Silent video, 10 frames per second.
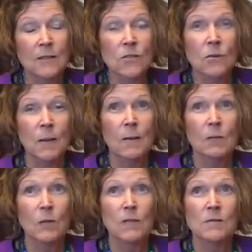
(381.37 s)
So maybe it
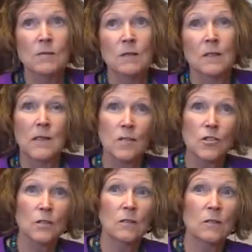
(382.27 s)
was
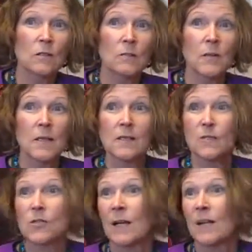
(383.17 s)
intentional because
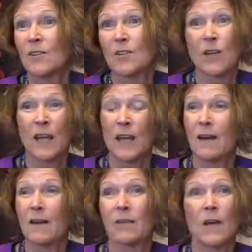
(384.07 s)
their child could
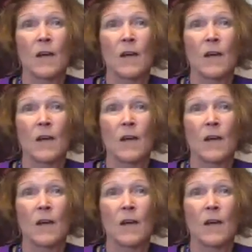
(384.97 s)
have